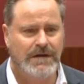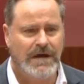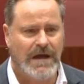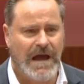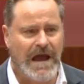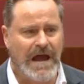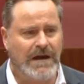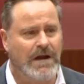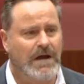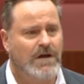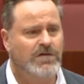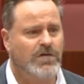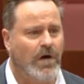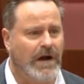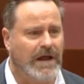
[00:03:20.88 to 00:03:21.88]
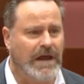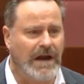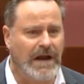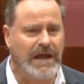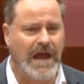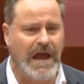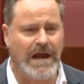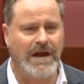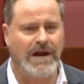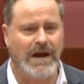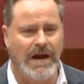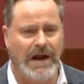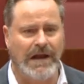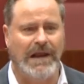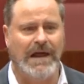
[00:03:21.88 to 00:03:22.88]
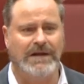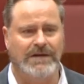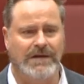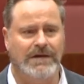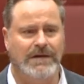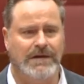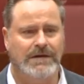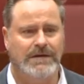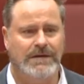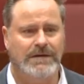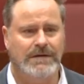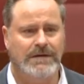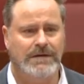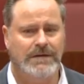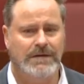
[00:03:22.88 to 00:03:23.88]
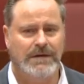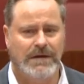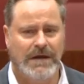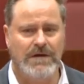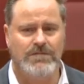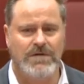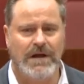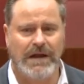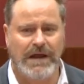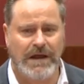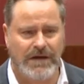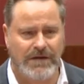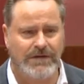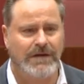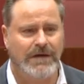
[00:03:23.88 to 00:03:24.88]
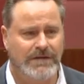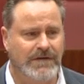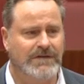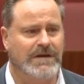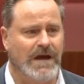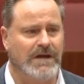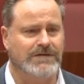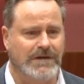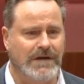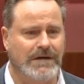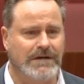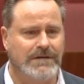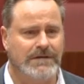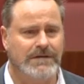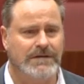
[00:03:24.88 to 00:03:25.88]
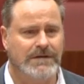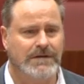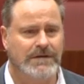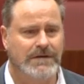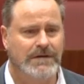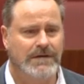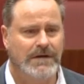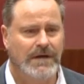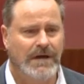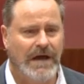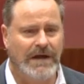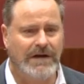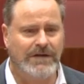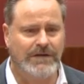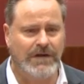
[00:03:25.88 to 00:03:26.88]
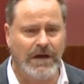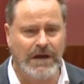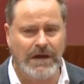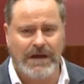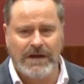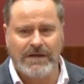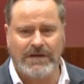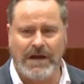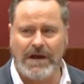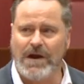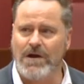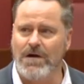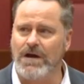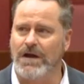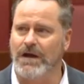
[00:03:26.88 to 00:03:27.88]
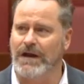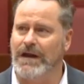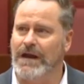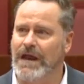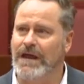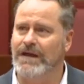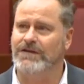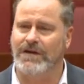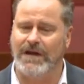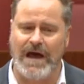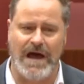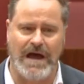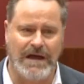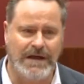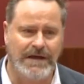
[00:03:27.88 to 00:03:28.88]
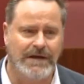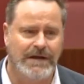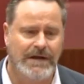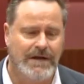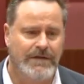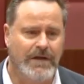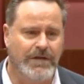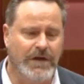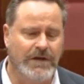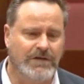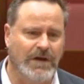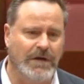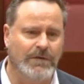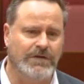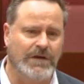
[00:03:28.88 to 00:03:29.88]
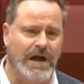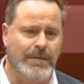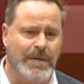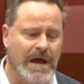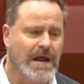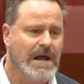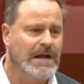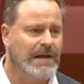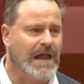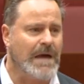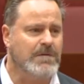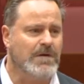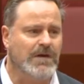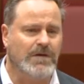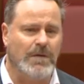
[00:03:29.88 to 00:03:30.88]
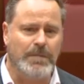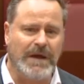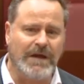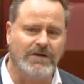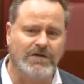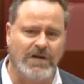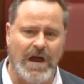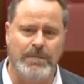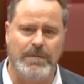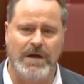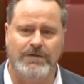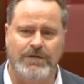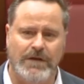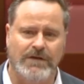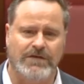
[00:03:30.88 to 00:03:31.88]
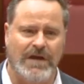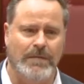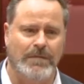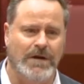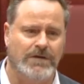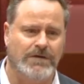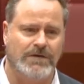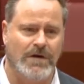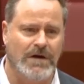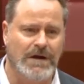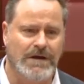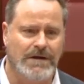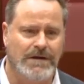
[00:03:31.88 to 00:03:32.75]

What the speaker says: and trying to get a candidate elected. It really is disgusting. And to see Senator Urquhart in here today, the things she was saying about Labor is the biggest champion for the salmon industry,